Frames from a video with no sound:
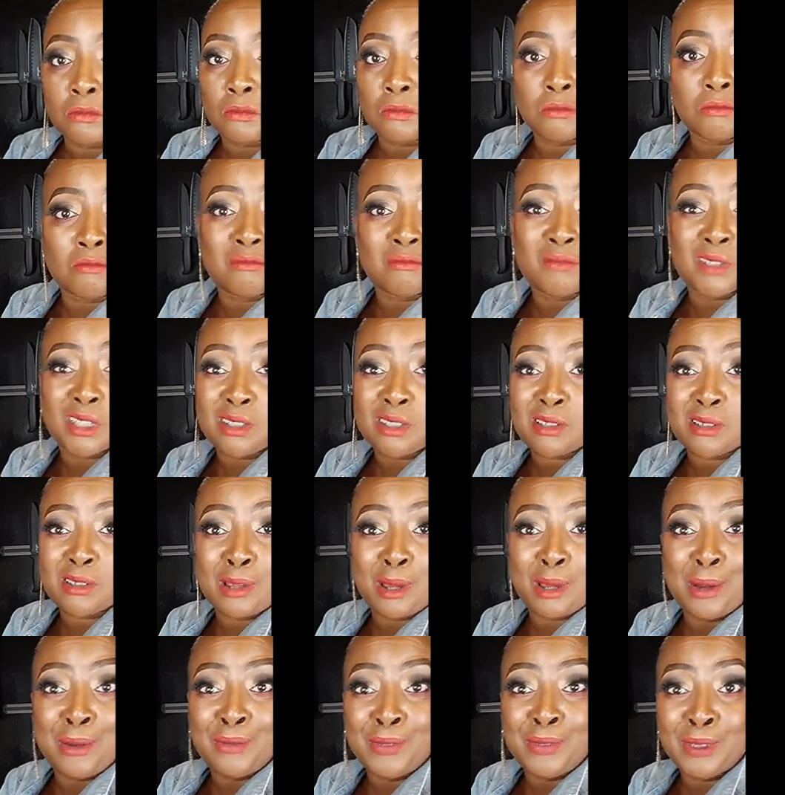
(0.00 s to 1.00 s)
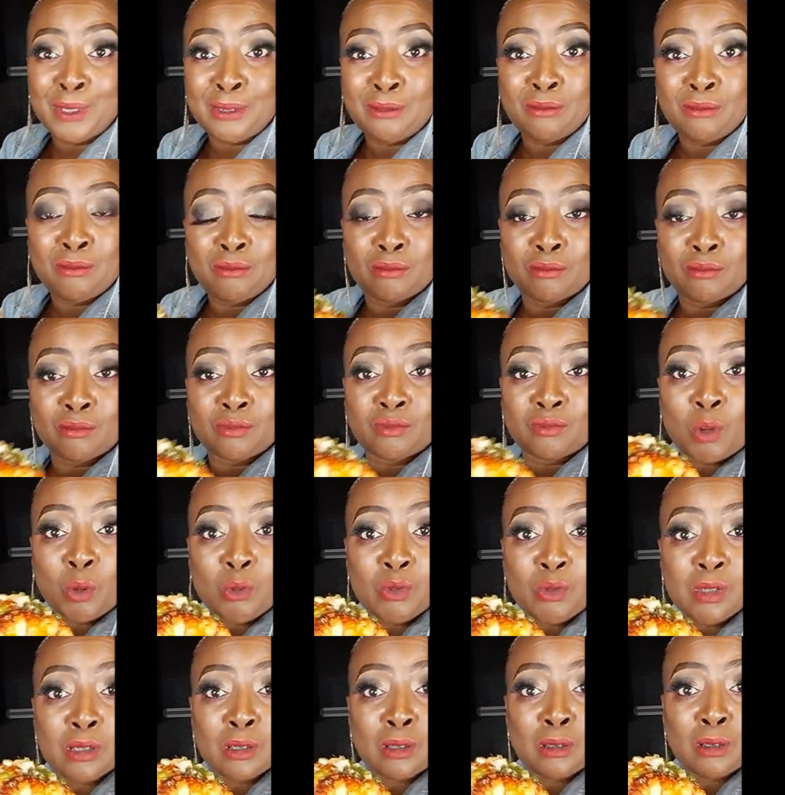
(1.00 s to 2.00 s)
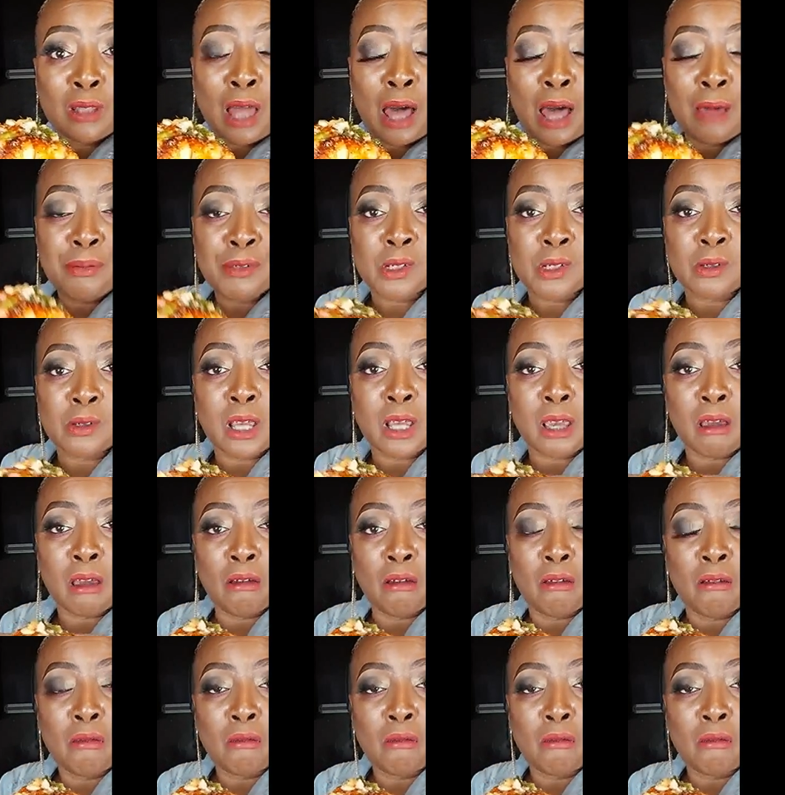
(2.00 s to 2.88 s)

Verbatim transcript: just an oven roasted lobster tail.